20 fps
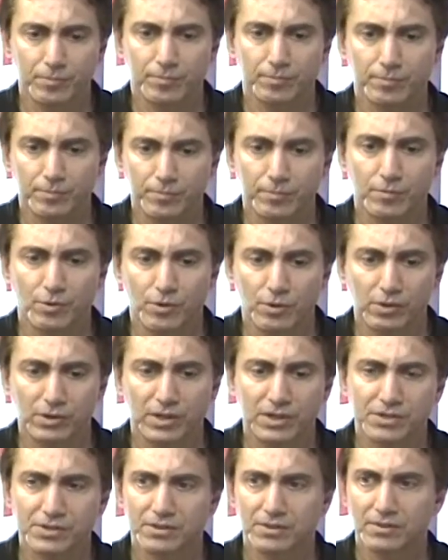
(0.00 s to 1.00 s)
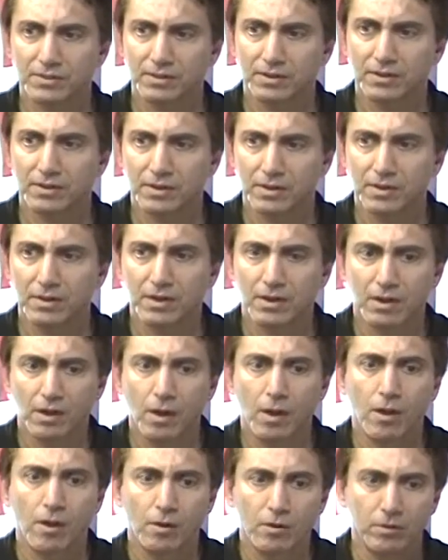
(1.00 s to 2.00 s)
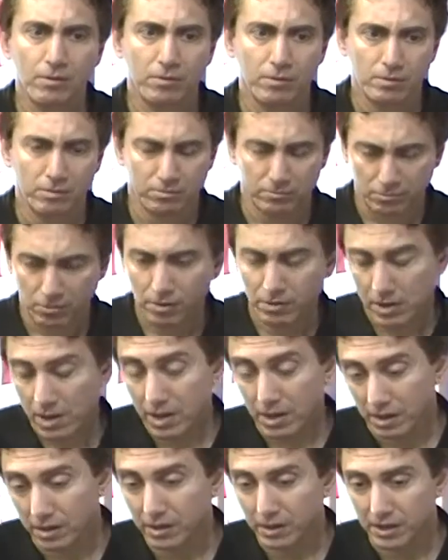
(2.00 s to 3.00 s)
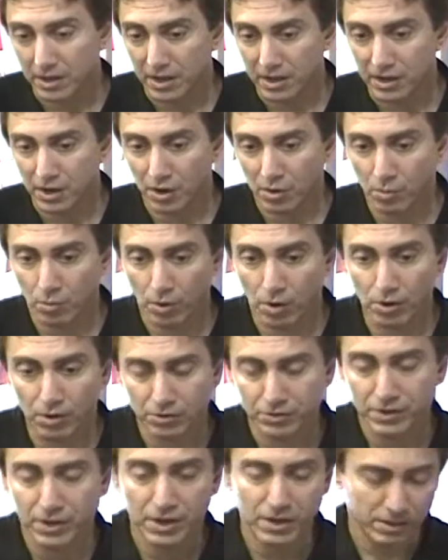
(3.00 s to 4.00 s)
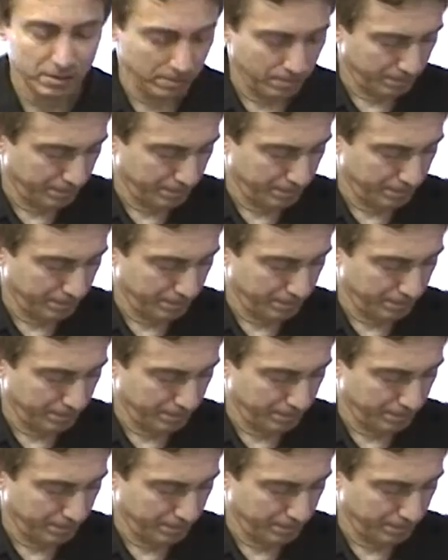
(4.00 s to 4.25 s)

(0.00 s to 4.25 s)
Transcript: Well, it's all about less. money, isn't it? Well, yeah, in in their world, yeah.